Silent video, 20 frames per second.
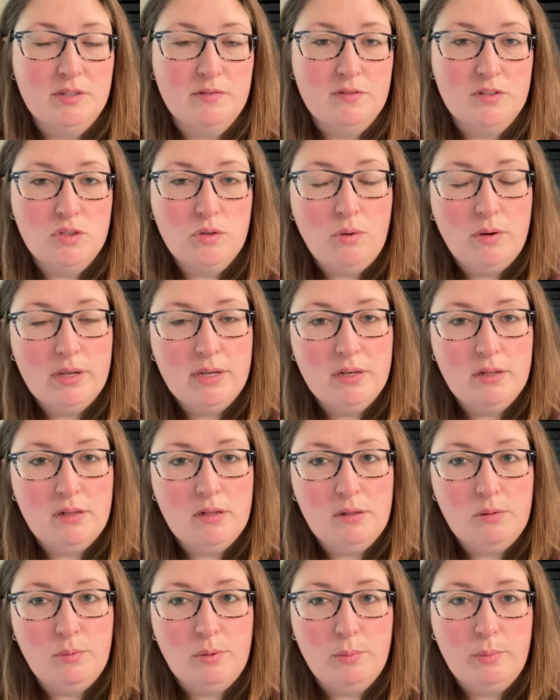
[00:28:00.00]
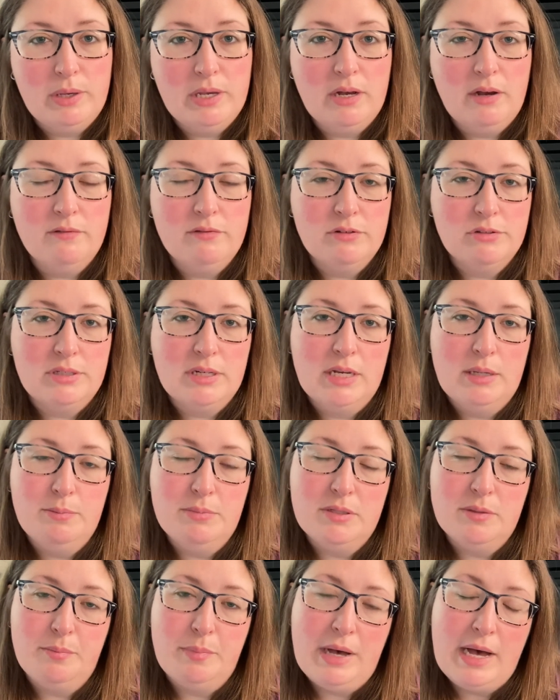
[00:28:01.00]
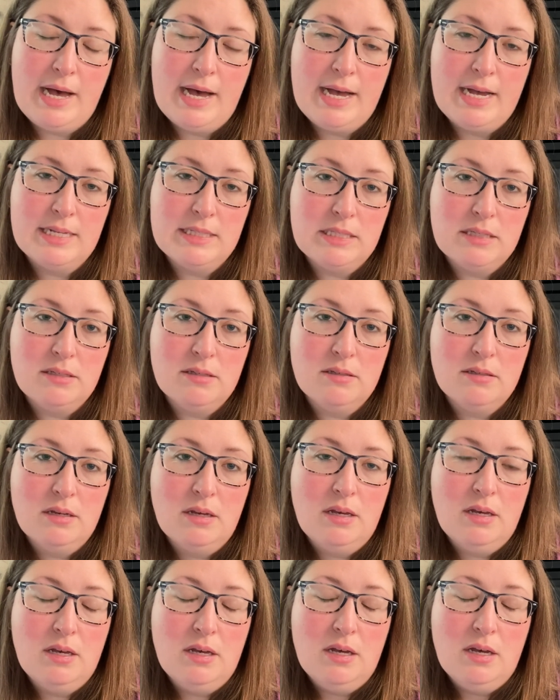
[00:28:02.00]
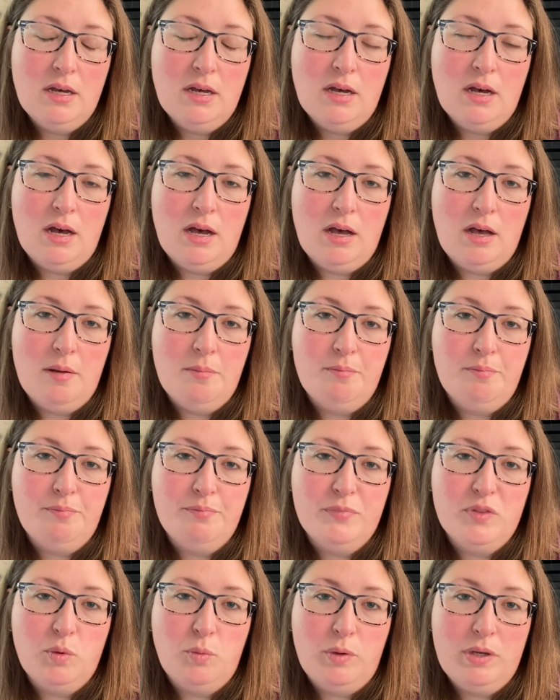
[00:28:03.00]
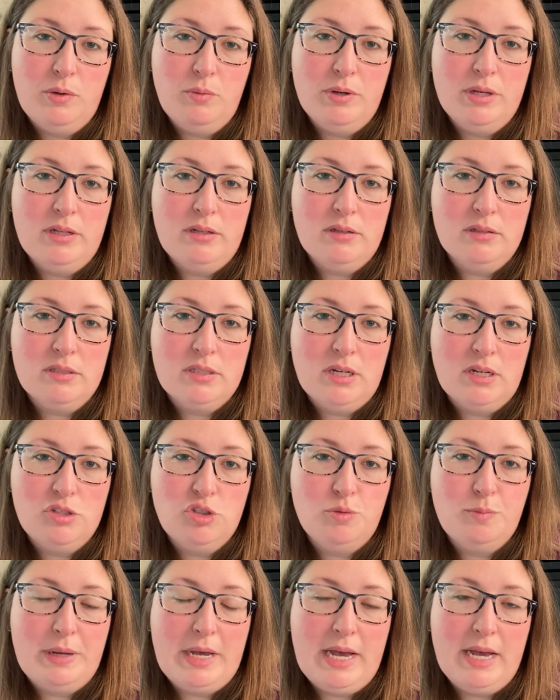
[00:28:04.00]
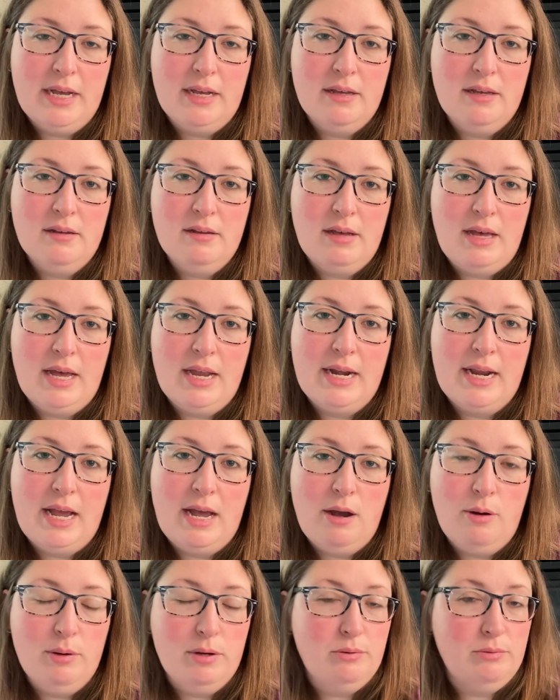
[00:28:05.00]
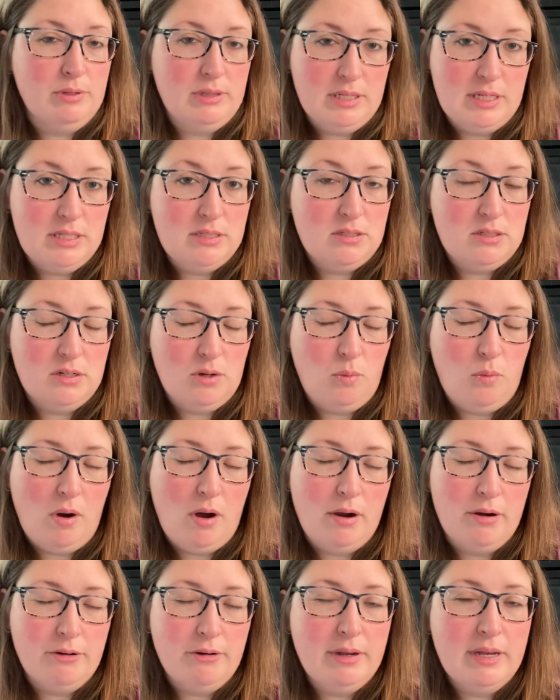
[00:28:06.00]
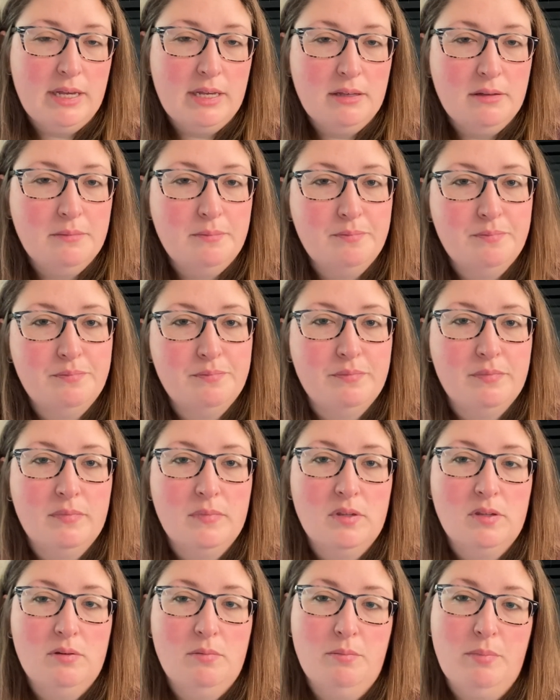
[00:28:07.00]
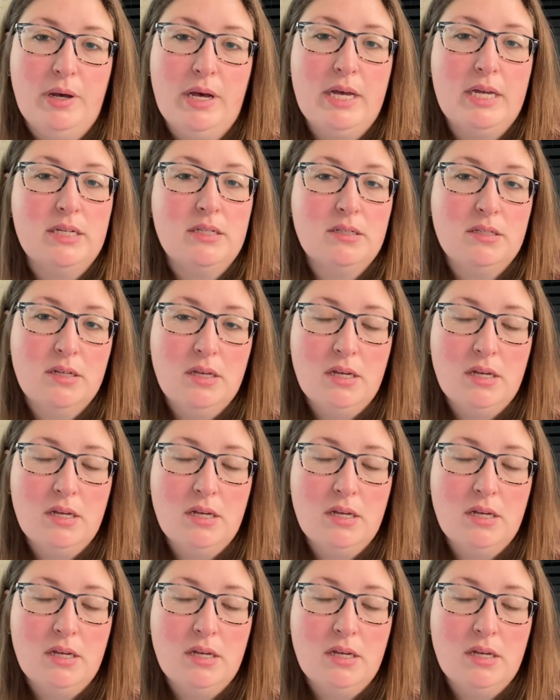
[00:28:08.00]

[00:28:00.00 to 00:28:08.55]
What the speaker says: soil, when we cover types of pots. We will touch back on how it relates to watering. But